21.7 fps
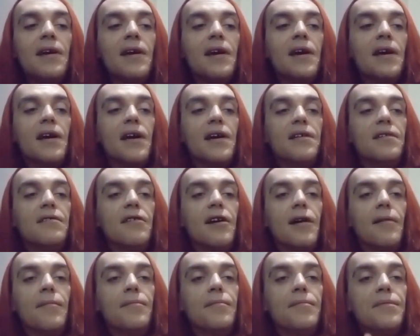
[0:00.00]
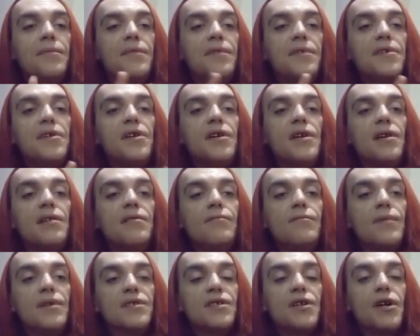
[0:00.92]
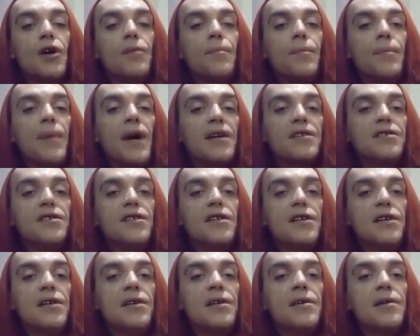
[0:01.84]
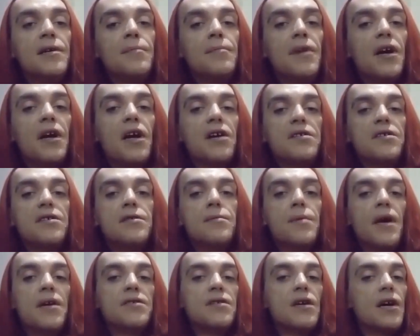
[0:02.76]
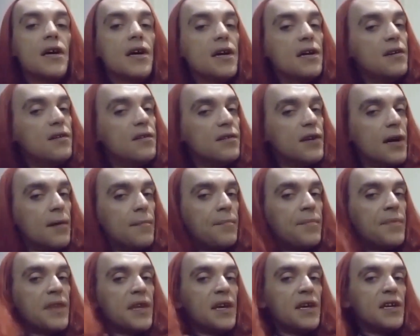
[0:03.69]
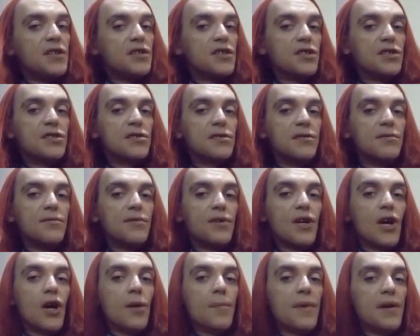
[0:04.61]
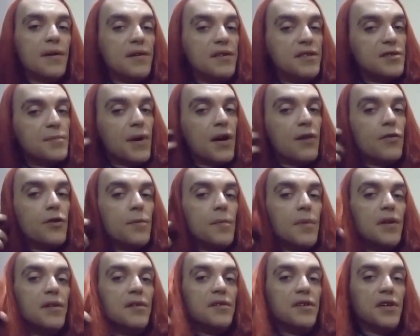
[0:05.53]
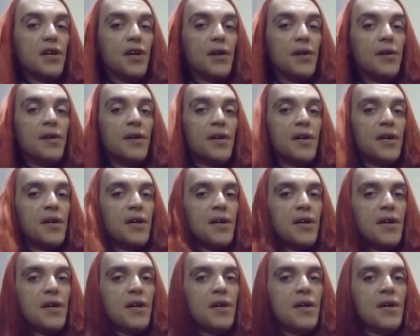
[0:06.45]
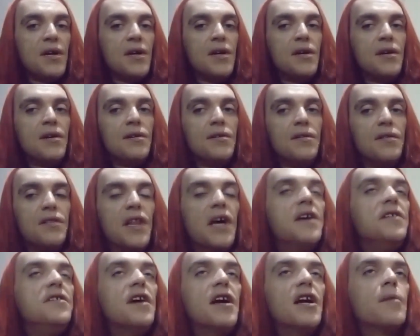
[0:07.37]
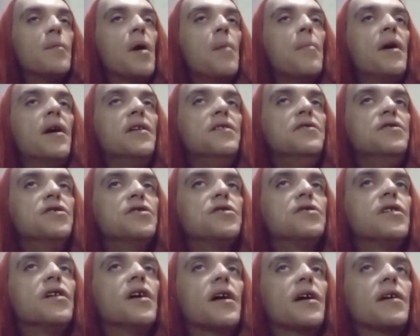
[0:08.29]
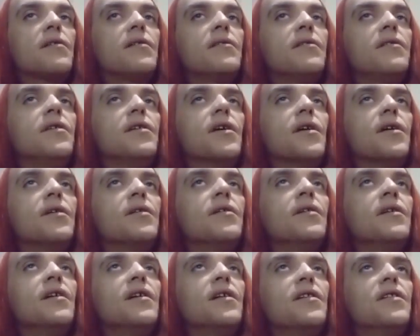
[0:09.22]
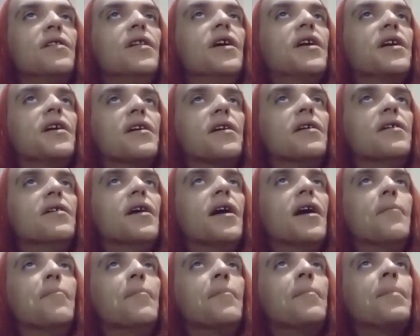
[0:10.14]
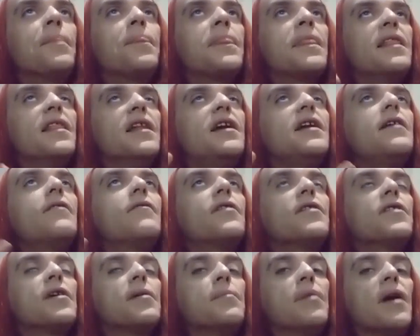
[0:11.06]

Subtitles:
And I ended up, once I got back to my cousin's place, I ended up just going into my room and, you know, laying down on my bed and just like, you know, letting everything